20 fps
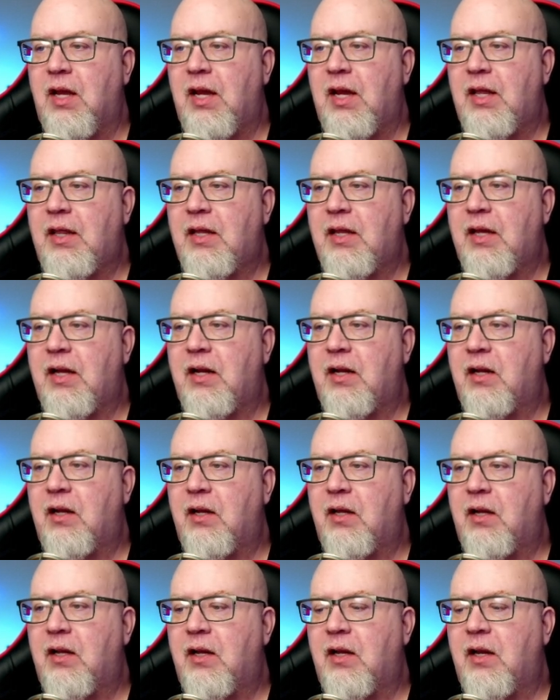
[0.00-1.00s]
And then
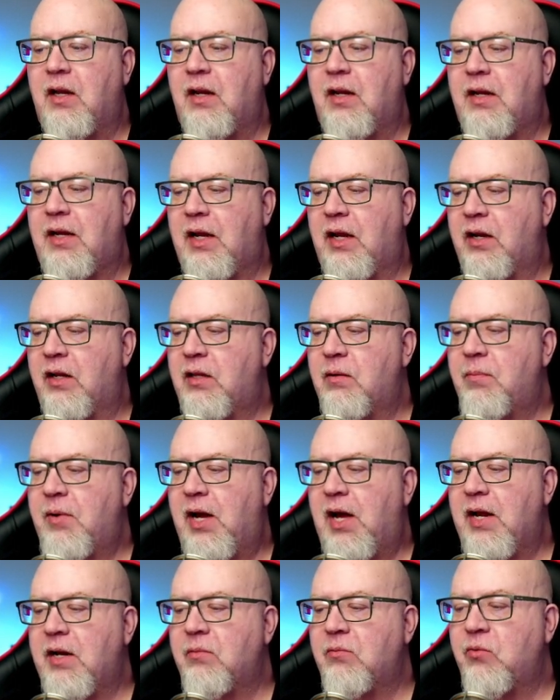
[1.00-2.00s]
down at the
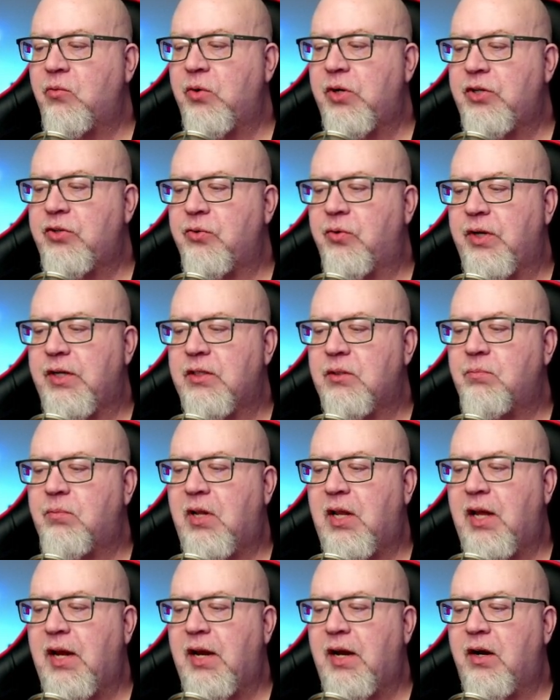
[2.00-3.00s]
bottom, rejoin as
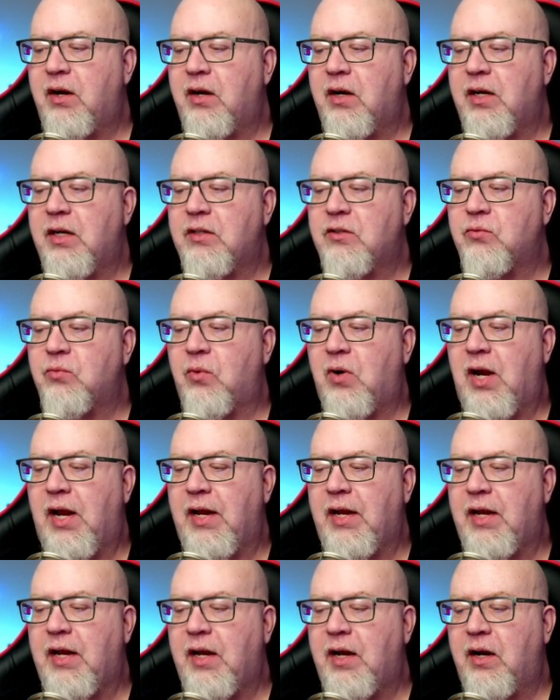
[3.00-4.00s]
player is
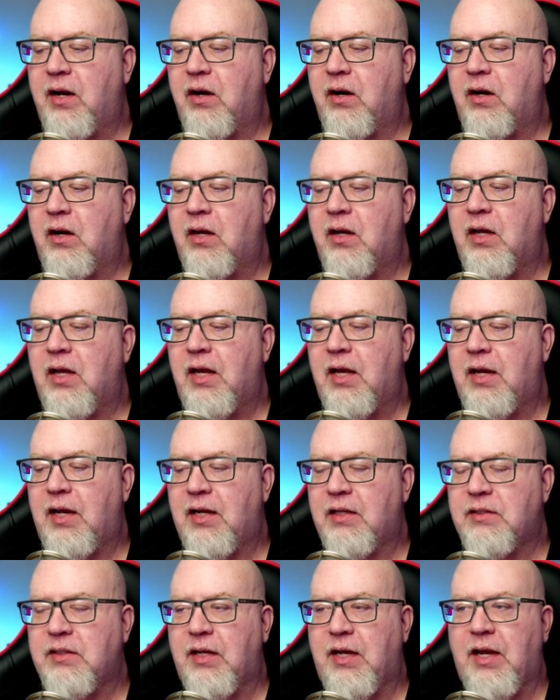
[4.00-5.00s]
right here, and
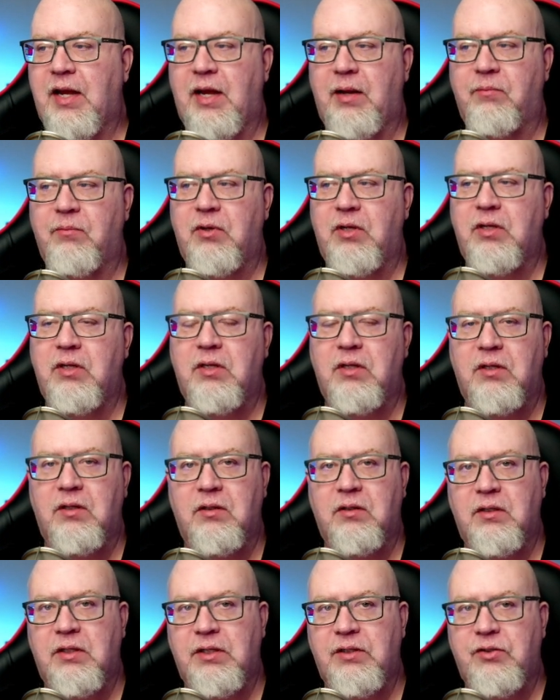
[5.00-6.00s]
exit game.
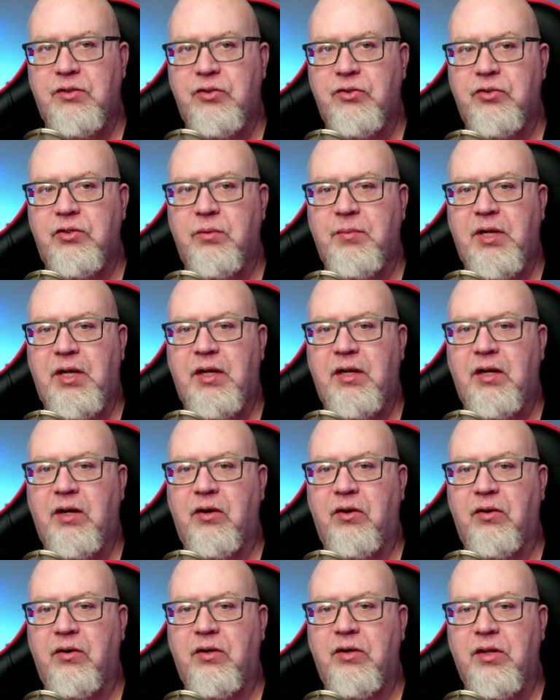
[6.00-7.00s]
These used to be
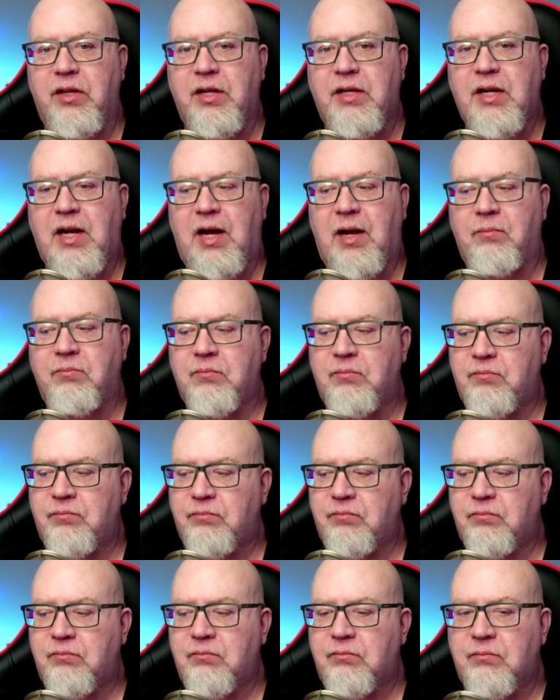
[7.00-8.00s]
nearer to the top.
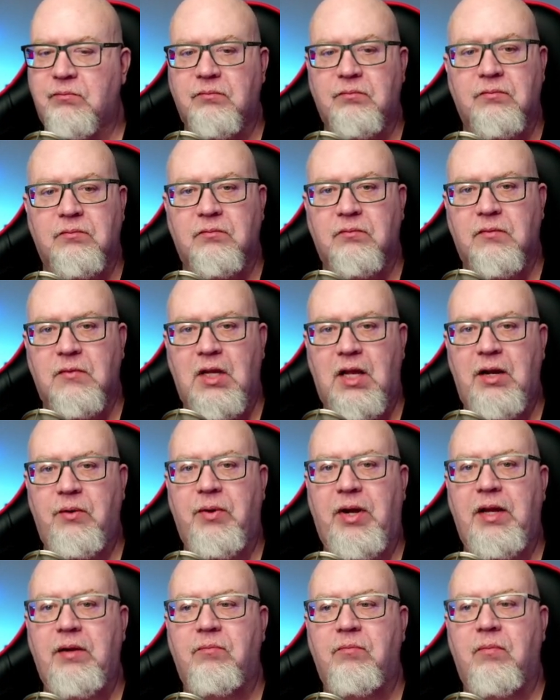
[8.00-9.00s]

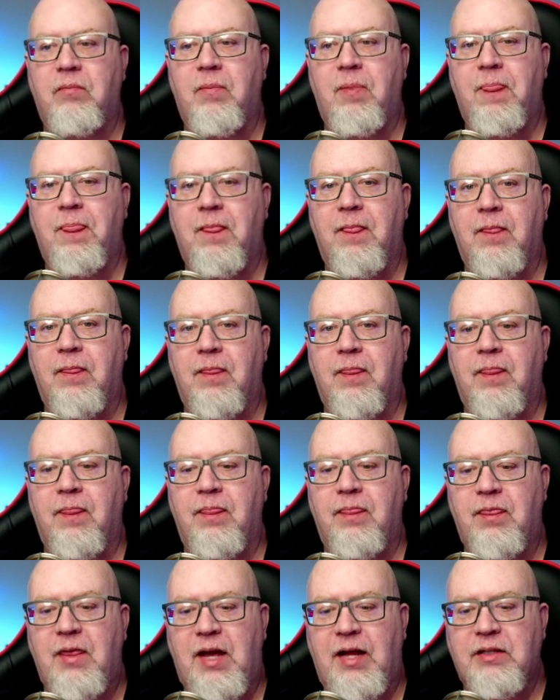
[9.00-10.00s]
Anyway,
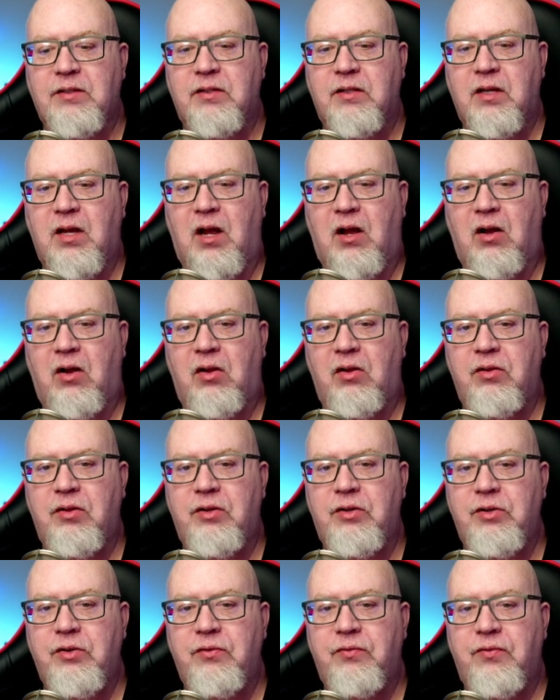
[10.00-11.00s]
that's all
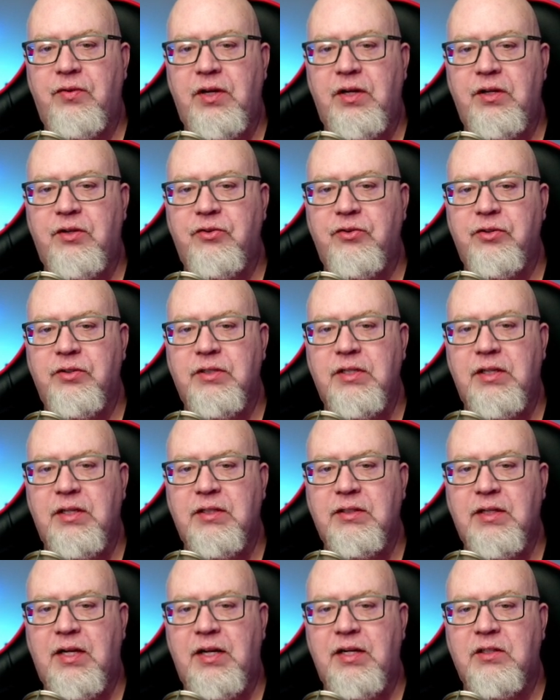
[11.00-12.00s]
the new features in the
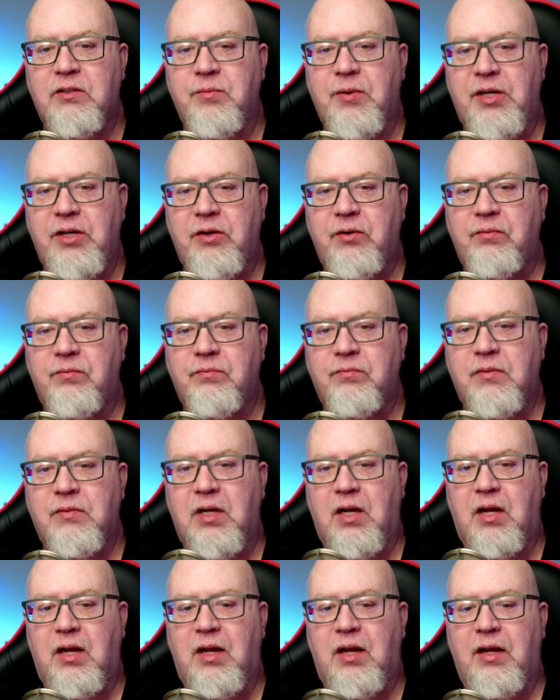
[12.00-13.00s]
settings menu.
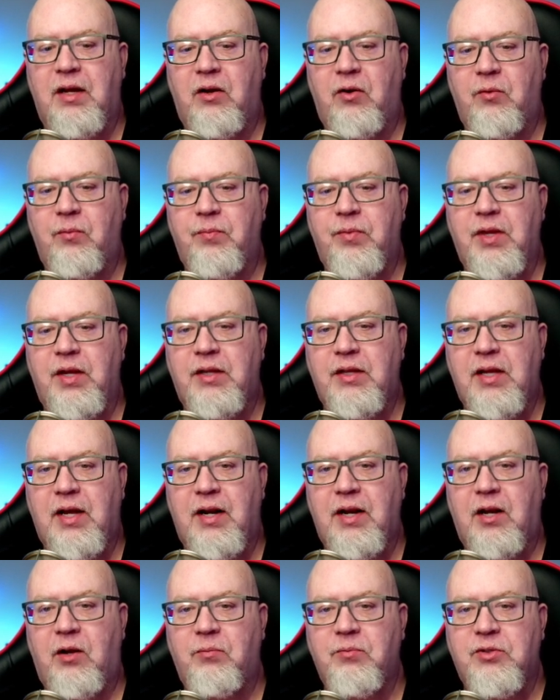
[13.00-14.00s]
I hope
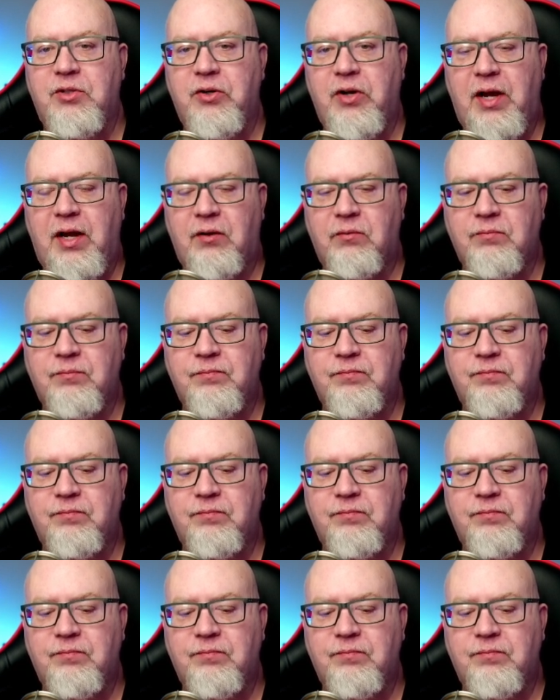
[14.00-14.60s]
that helps you out.